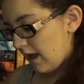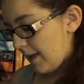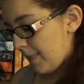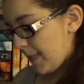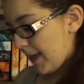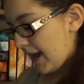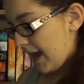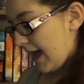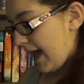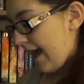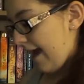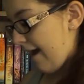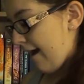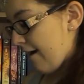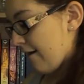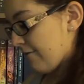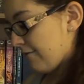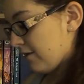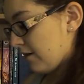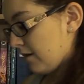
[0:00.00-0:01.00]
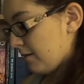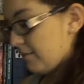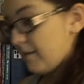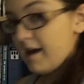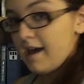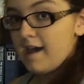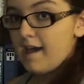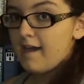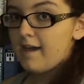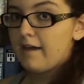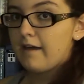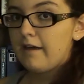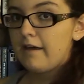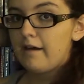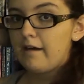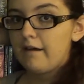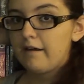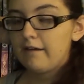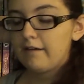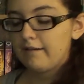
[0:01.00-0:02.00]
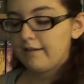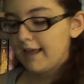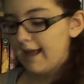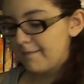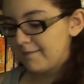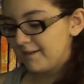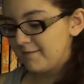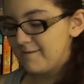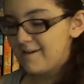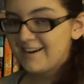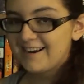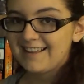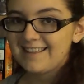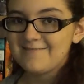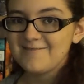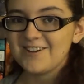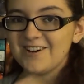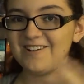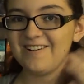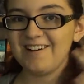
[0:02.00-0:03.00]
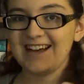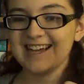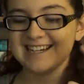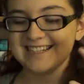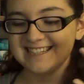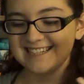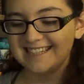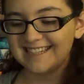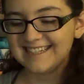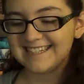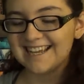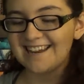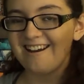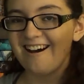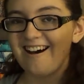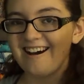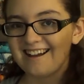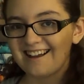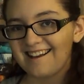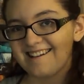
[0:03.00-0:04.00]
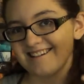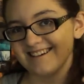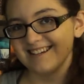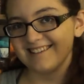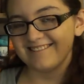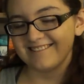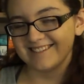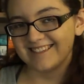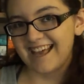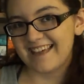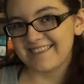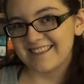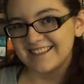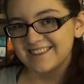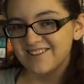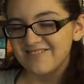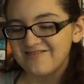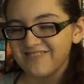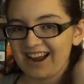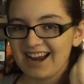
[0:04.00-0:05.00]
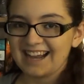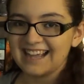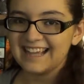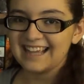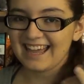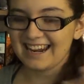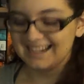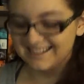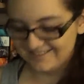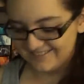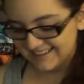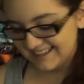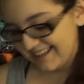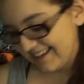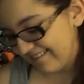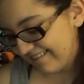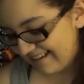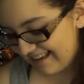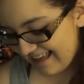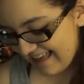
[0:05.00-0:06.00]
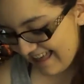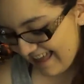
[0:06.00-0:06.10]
And then I have my Captain America in the middle and Clint and Hawkeye on either side, like they're fighting, and it's really cute.